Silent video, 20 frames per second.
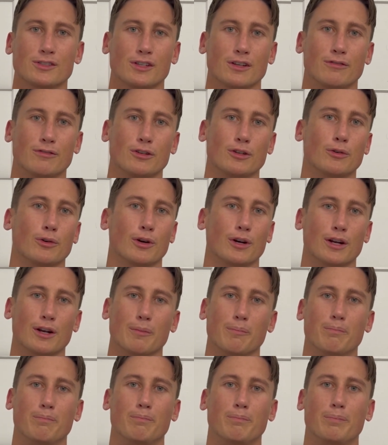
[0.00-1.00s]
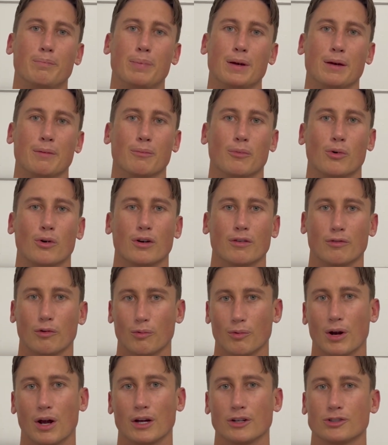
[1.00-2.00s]
if you were in a bit more of a
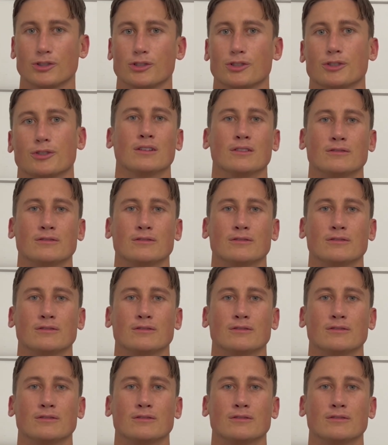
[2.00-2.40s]
rush.